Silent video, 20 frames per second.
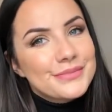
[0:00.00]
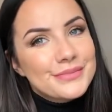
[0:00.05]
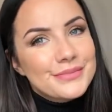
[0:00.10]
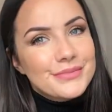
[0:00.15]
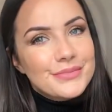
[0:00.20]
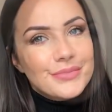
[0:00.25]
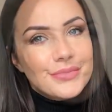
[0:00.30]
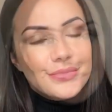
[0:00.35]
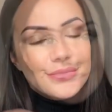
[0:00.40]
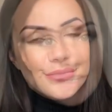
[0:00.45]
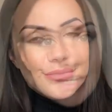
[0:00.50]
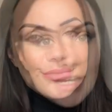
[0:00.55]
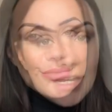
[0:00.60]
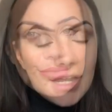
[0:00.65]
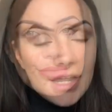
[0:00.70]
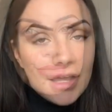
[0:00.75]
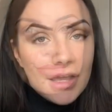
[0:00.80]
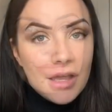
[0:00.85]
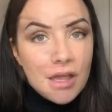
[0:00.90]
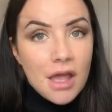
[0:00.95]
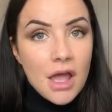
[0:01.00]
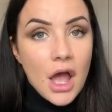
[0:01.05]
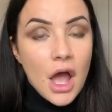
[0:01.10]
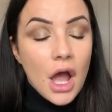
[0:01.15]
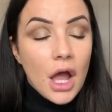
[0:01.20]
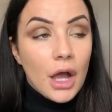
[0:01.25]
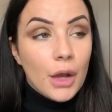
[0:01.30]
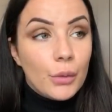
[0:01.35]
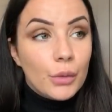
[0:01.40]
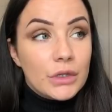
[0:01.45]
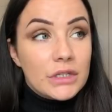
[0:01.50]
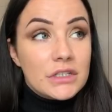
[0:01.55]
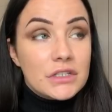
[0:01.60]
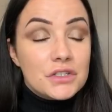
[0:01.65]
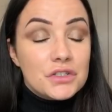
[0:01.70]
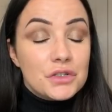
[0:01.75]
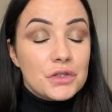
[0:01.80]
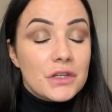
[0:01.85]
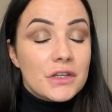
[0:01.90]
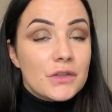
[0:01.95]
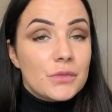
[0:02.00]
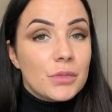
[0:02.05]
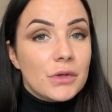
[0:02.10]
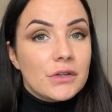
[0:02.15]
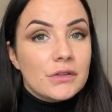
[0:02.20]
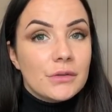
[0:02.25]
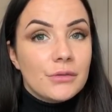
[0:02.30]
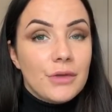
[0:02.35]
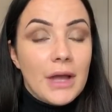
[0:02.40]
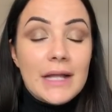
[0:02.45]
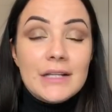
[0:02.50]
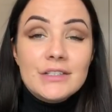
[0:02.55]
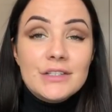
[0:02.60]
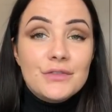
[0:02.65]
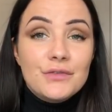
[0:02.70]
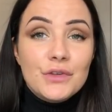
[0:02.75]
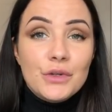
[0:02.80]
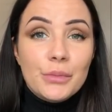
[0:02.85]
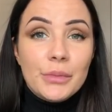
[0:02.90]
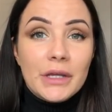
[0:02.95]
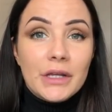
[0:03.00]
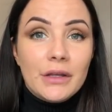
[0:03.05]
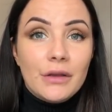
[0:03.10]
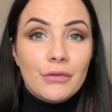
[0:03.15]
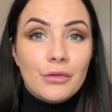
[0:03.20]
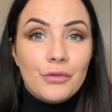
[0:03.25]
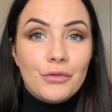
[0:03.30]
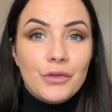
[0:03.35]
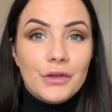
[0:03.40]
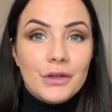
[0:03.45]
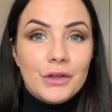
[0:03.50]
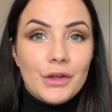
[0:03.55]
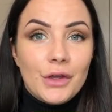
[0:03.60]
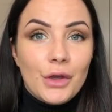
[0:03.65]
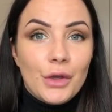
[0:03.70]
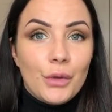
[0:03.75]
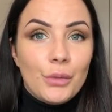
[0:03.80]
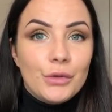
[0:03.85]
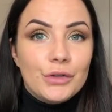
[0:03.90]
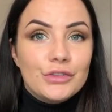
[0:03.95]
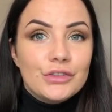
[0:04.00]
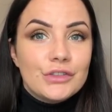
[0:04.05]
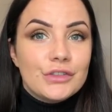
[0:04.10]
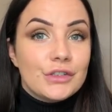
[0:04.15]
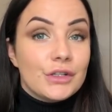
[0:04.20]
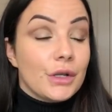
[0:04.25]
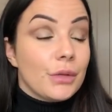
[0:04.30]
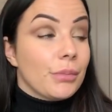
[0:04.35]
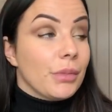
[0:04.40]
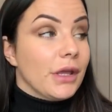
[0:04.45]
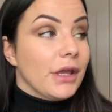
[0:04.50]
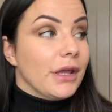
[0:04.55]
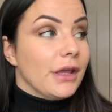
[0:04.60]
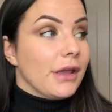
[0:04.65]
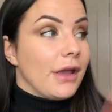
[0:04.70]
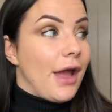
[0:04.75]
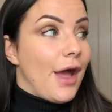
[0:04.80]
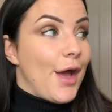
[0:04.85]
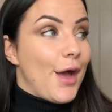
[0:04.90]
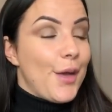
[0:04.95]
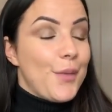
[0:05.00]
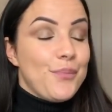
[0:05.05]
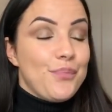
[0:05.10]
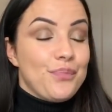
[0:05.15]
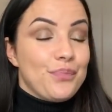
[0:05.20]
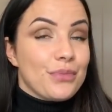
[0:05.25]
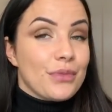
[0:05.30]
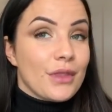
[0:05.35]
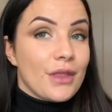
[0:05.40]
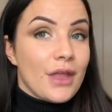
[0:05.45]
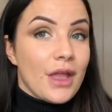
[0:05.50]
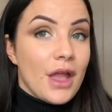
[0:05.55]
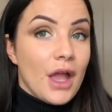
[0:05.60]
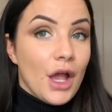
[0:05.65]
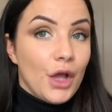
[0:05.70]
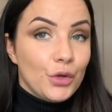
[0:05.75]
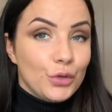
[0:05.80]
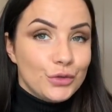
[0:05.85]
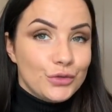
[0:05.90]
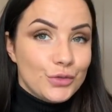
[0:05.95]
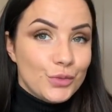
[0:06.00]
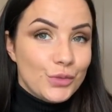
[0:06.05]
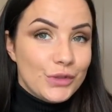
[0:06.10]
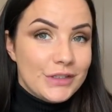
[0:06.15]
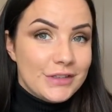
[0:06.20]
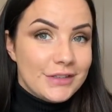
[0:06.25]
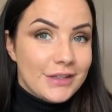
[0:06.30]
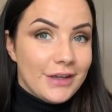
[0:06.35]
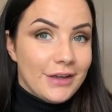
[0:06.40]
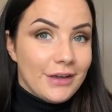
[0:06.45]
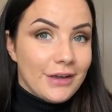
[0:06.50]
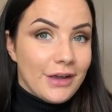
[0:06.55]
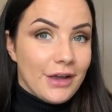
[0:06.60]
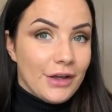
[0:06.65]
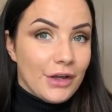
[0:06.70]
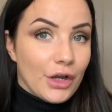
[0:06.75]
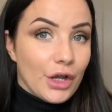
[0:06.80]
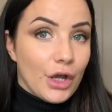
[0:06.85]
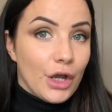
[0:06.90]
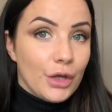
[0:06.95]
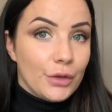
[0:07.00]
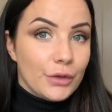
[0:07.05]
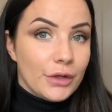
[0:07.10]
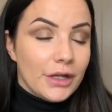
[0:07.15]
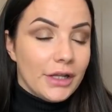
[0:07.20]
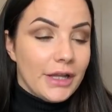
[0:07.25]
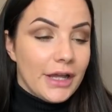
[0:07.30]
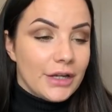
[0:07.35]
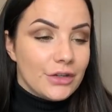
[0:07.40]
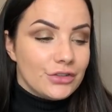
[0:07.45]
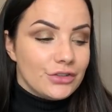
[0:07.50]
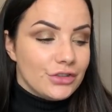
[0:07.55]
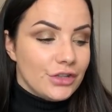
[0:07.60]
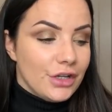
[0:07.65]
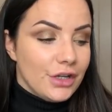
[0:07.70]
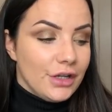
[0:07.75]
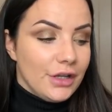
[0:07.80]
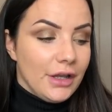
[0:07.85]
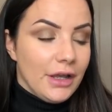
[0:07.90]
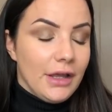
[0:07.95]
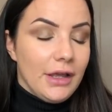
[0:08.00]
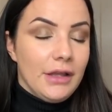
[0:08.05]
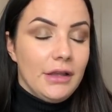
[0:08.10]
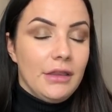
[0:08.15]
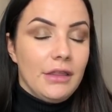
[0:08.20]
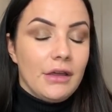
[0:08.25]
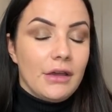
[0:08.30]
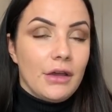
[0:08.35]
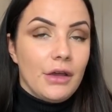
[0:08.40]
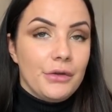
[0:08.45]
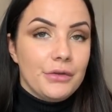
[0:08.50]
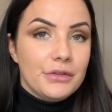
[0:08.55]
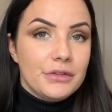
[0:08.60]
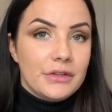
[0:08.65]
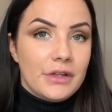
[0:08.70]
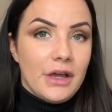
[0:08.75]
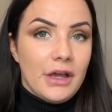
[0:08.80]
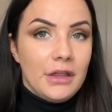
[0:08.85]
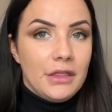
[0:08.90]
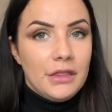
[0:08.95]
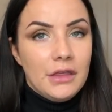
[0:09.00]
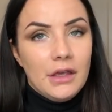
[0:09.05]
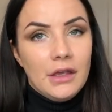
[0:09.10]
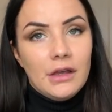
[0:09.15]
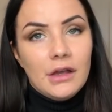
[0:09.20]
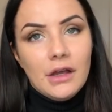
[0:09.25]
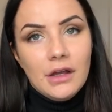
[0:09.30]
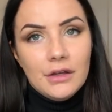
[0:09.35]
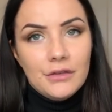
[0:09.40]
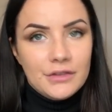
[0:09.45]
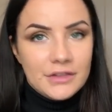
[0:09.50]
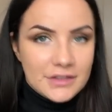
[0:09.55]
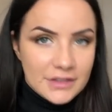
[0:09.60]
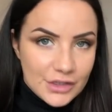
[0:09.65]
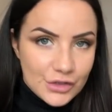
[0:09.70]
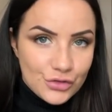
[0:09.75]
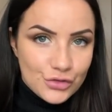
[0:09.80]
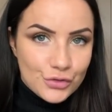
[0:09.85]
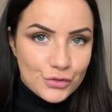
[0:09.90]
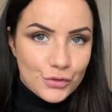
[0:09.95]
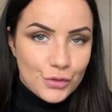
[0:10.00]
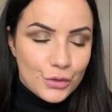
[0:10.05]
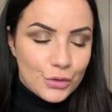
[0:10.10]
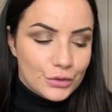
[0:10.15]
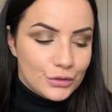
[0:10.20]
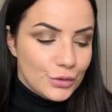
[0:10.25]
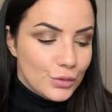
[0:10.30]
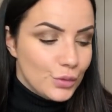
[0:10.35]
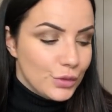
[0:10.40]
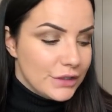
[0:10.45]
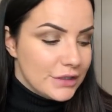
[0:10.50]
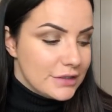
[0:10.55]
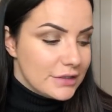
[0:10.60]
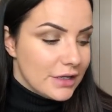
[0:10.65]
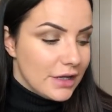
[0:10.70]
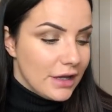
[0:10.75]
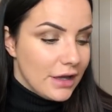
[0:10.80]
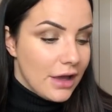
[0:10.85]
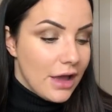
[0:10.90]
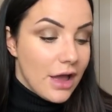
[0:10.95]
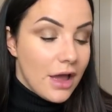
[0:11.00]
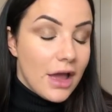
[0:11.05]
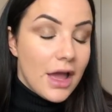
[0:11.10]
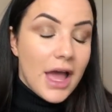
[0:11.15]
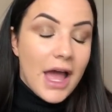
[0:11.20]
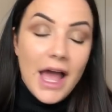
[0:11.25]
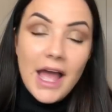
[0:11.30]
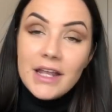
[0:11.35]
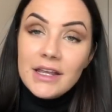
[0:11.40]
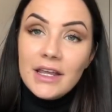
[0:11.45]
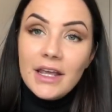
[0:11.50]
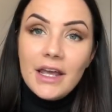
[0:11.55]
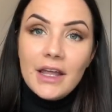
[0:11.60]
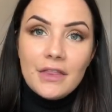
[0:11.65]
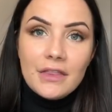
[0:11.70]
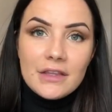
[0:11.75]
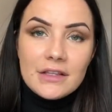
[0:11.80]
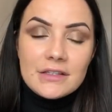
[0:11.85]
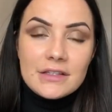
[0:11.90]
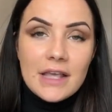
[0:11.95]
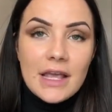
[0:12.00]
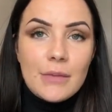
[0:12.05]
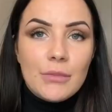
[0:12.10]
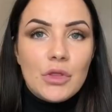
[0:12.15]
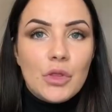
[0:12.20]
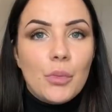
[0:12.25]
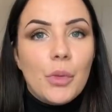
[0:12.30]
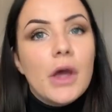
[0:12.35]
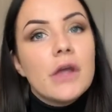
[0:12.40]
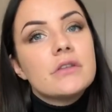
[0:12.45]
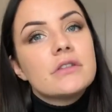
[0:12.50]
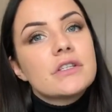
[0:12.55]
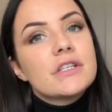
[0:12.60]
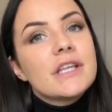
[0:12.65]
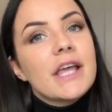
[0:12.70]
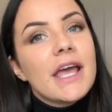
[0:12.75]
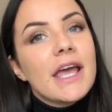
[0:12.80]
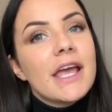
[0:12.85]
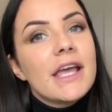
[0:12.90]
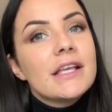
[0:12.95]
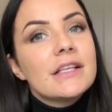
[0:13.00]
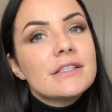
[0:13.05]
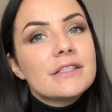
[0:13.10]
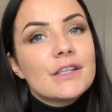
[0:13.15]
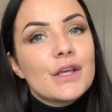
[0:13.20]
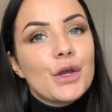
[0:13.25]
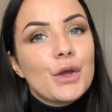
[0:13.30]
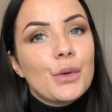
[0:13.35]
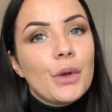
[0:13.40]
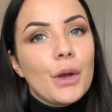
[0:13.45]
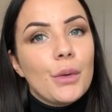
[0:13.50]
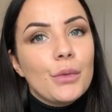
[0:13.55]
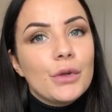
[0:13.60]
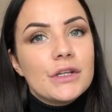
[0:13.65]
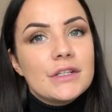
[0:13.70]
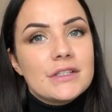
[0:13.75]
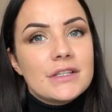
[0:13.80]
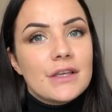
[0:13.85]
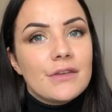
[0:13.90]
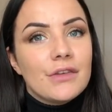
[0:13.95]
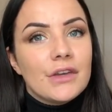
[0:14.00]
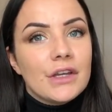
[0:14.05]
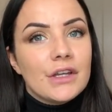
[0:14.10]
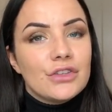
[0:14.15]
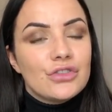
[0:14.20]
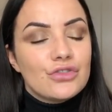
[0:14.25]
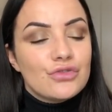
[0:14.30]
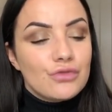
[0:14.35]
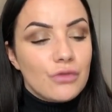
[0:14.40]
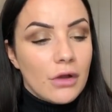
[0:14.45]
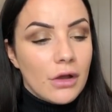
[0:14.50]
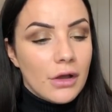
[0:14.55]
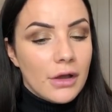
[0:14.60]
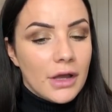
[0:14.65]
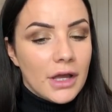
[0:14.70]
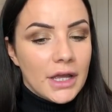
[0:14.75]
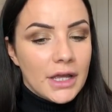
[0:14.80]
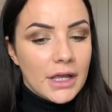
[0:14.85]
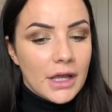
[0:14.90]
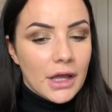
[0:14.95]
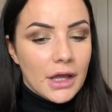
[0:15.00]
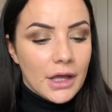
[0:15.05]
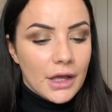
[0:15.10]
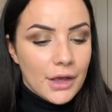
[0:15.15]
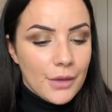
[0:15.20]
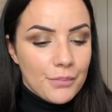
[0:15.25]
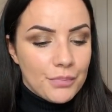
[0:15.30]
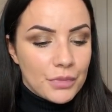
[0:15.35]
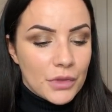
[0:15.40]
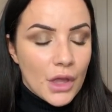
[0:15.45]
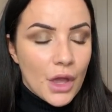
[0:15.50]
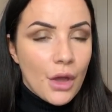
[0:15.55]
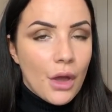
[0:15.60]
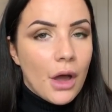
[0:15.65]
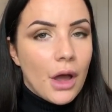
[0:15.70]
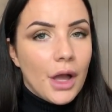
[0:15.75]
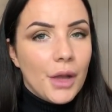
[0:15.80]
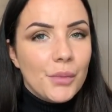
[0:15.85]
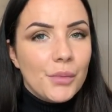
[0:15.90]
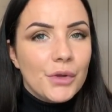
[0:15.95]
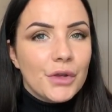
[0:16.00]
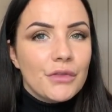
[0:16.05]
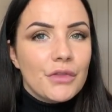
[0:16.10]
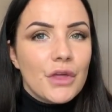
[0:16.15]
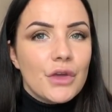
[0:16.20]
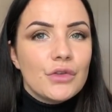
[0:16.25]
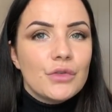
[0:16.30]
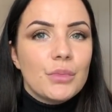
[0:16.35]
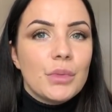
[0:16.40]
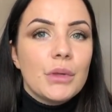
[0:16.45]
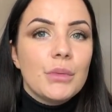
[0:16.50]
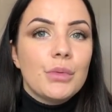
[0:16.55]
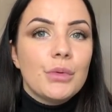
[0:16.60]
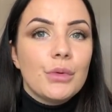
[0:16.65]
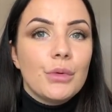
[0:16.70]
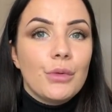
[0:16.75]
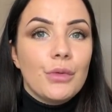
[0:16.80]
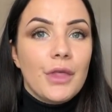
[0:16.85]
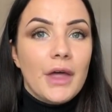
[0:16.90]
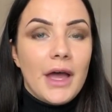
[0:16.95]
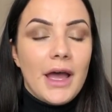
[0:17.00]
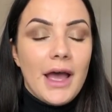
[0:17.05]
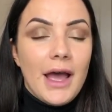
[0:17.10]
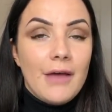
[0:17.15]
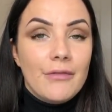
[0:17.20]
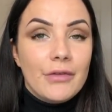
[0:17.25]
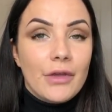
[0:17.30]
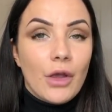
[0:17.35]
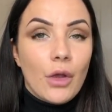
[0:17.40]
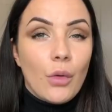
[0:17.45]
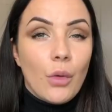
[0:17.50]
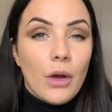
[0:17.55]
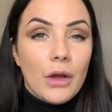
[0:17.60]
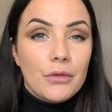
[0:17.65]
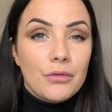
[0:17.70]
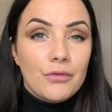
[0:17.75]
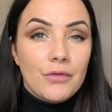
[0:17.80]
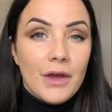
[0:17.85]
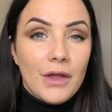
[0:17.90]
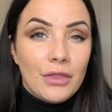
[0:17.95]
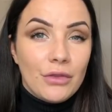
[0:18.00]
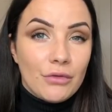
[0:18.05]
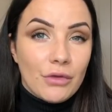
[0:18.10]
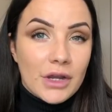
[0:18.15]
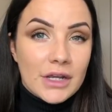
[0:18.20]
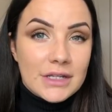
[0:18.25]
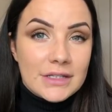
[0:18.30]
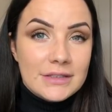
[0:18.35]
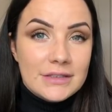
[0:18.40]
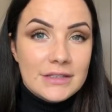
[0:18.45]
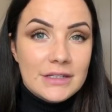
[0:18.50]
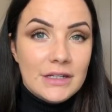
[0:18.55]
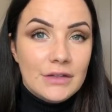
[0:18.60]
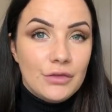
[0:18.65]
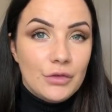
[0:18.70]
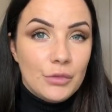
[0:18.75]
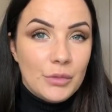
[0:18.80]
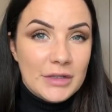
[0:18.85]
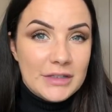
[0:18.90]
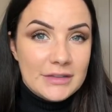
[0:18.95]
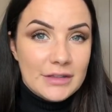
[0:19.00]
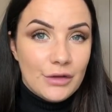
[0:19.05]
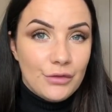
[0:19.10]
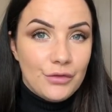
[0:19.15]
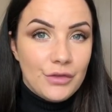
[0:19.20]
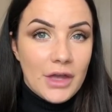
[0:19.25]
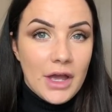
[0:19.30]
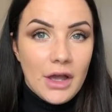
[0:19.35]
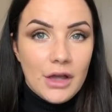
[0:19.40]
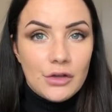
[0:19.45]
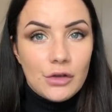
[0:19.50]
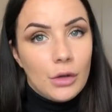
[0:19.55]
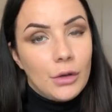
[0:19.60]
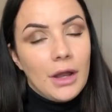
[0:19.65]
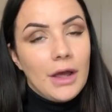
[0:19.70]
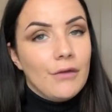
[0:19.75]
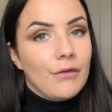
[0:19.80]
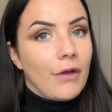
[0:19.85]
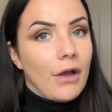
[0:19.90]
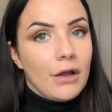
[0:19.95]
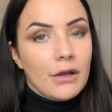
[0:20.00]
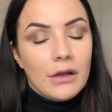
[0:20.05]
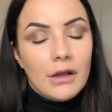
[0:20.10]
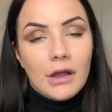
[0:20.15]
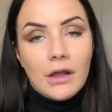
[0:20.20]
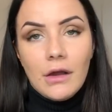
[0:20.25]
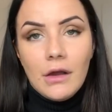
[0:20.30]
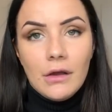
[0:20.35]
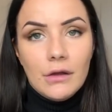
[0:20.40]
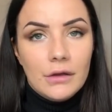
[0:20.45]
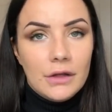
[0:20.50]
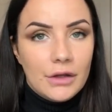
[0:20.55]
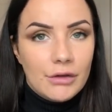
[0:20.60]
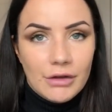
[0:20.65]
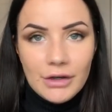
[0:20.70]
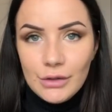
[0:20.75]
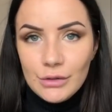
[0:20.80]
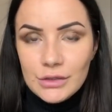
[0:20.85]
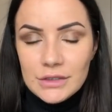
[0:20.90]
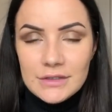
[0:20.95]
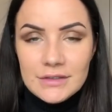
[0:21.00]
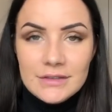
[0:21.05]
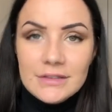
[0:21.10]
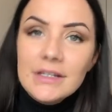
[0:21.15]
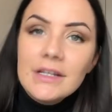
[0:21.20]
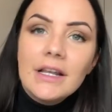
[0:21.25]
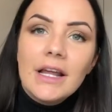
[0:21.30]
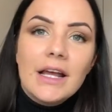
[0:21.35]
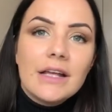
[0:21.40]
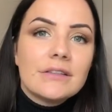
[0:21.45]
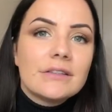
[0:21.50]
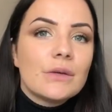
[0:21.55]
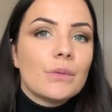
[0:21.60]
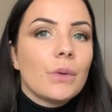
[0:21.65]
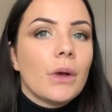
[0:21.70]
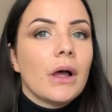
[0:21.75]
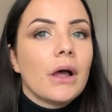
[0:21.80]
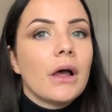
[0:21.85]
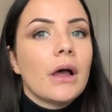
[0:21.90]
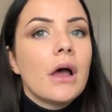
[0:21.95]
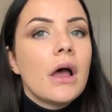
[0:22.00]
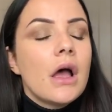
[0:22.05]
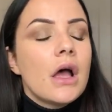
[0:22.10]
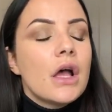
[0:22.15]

Concealer. I wanted to do this because I'm actually filming another video which is going to be an autumn winter kind of coat collection and the coats that I think are kind of essential for autumn winter. And yeah, this came in the post today, so I wanted to give it a try. I'm one of those people that haven't quite found the right concealer for myself yet. I don't have kind of like a holy grail concealer, as it were.